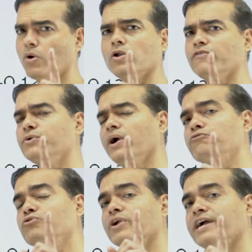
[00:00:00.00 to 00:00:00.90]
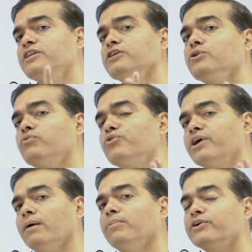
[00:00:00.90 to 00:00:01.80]
all of you have to write your
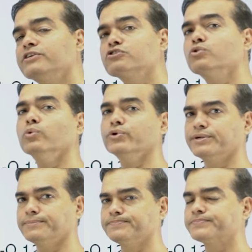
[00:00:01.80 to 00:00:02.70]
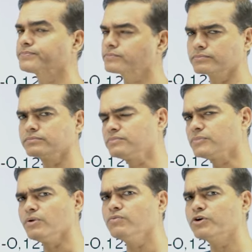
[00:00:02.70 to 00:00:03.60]
vocabulary score.
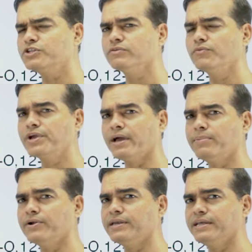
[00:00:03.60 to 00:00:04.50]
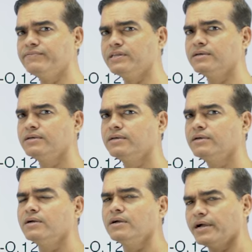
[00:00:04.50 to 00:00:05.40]
What is your vocabulary level?
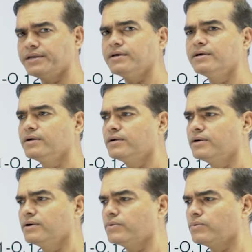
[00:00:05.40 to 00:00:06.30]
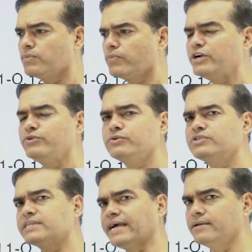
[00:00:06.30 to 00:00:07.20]
And where do you
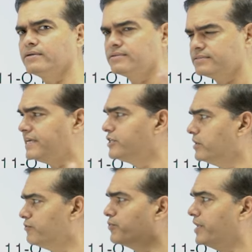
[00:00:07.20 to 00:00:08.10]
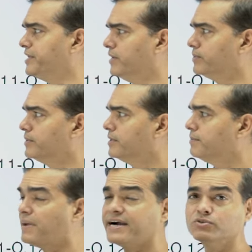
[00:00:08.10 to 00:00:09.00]
stand? That you have to write down.
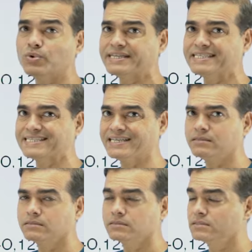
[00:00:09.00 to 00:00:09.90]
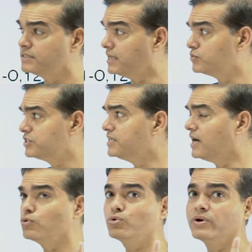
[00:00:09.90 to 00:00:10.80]
Part one is done. Now see
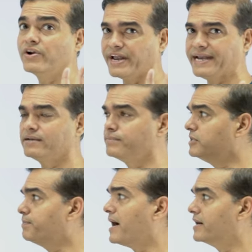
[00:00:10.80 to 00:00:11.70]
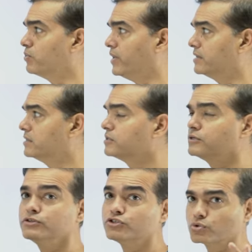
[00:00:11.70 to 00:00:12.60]
how to grade the part one.
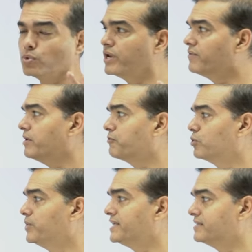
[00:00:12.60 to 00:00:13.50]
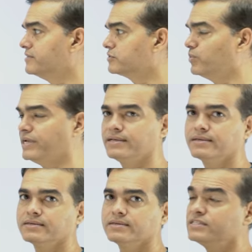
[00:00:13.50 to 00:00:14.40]
Scoring, we have to do it in this way.
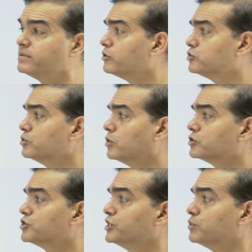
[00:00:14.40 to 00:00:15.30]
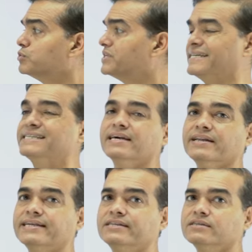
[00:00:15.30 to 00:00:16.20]
Suppose you got 0 to 10
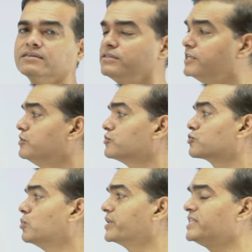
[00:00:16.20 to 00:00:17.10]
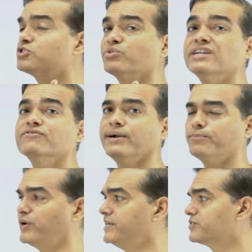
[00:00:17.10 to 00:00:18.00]
correct, then your score is 25
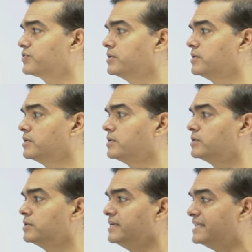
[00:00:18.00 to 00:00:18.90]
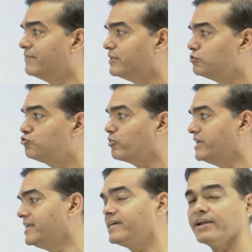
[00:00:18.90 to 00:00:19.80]
points. 11 to
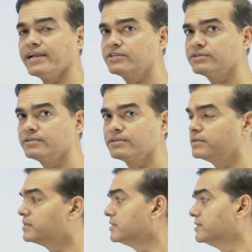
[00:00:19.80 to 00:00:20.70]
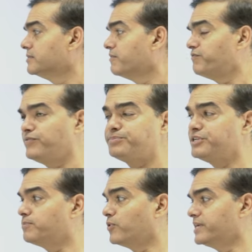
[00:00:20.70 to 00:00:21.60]
20 correct,
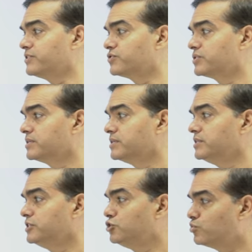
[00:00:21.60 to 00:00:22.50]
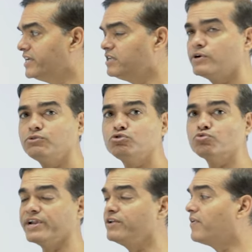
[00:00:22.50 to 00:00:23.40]
50 points. 21 to
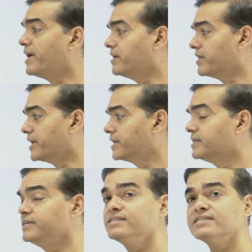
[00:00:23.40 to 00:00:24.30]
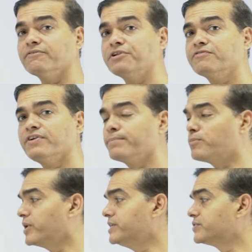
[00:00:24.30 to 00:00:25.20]
25 correct, 75
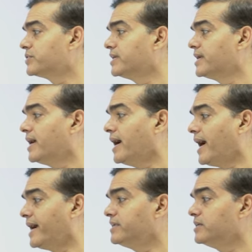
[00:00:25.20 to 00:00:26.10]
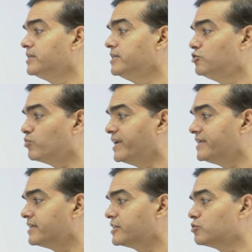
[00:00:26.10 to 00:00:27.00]
points. And
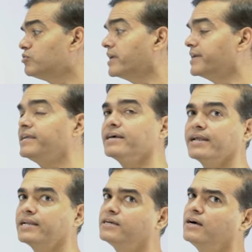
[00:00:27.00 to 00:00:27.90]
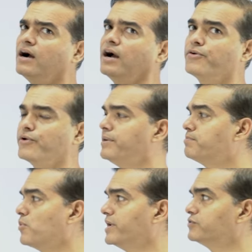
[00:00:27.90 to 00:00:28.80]
26 to 30 correct, 100
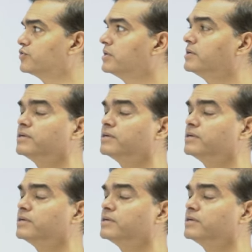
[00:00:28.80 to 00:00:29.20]
points.